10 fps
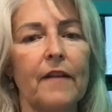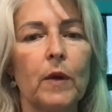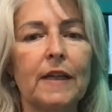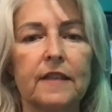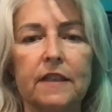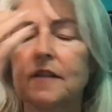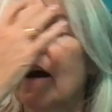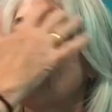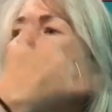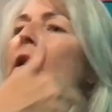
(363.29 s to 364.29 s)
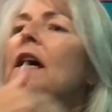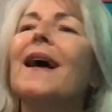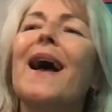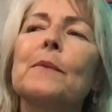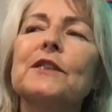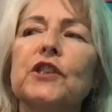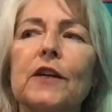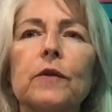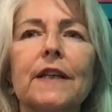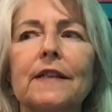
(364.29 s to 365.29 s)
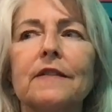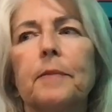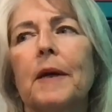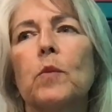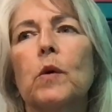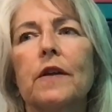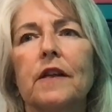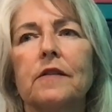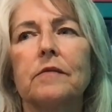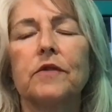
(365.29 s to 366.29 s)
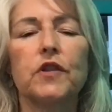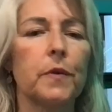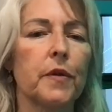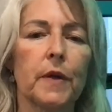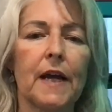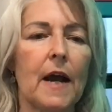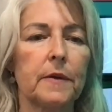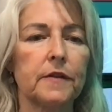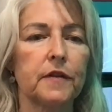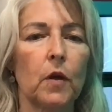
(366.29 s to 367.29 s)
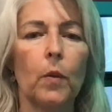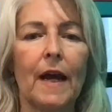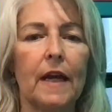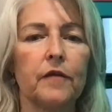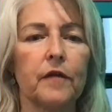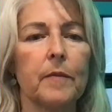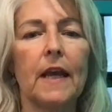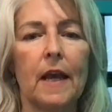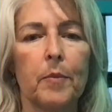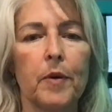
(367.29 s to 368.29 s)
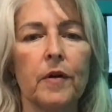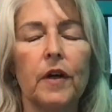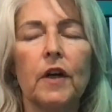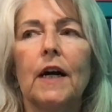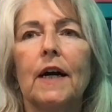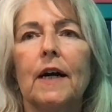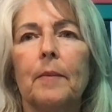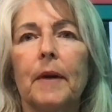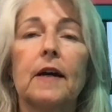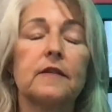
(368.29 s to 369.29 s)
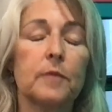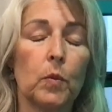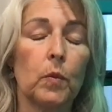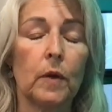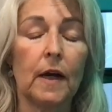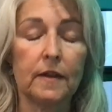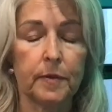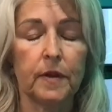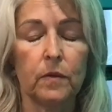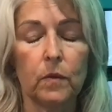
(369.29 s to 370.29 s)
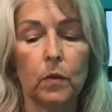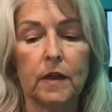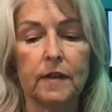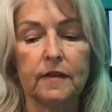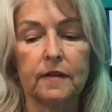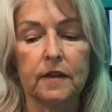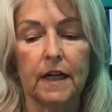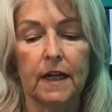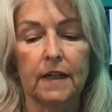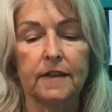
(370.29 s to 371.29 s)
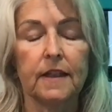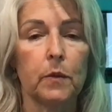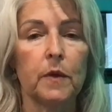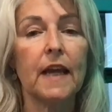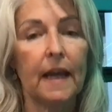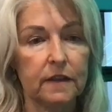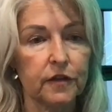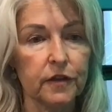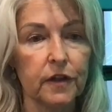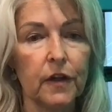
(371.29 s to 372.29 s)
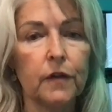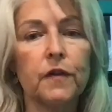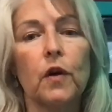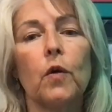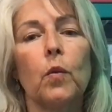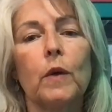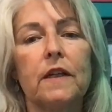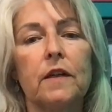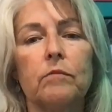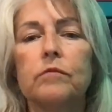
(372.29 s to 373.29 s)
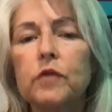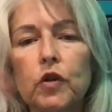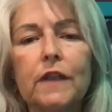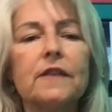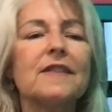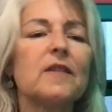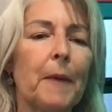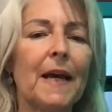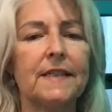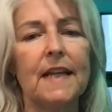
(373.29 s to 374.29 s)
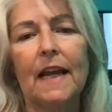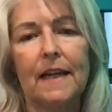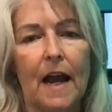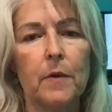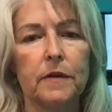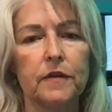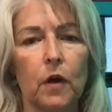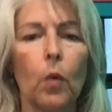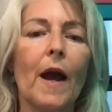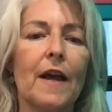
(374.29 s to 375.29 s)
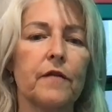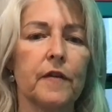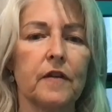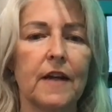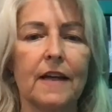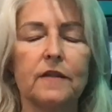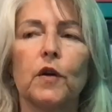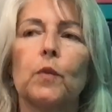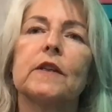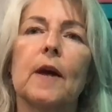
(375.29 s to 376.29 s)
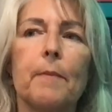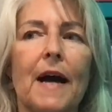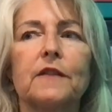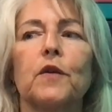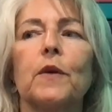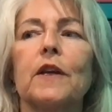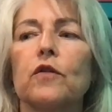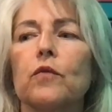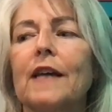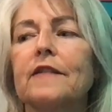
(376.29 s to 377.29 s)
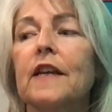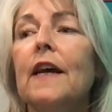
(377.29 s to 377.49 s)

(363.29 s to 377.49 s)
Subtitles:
weeks at a time, and we generally didn't spend more than 2 or 3 hours away from the camper. My husband was dealing with cancer, so we couldn't spend 8 hours away for the day. So we'd come back so he could rest.